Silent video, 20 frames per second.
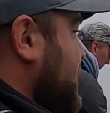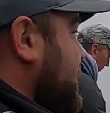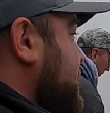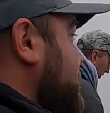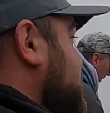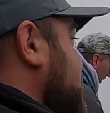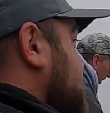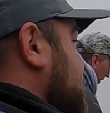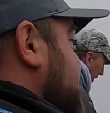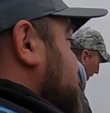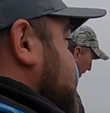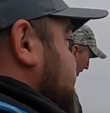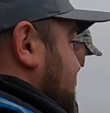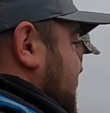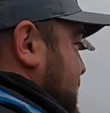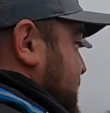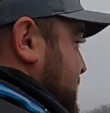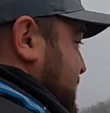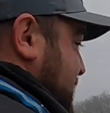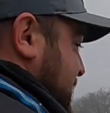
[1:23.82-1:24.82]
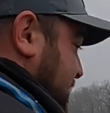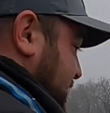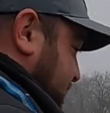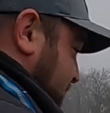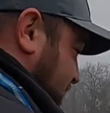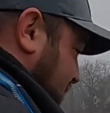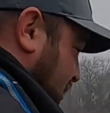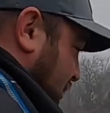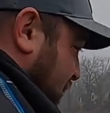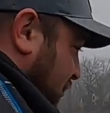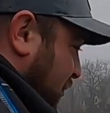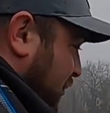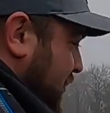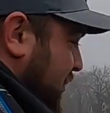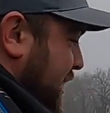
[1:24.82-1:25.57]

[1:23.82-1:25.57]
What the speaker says: and Tony's got his normal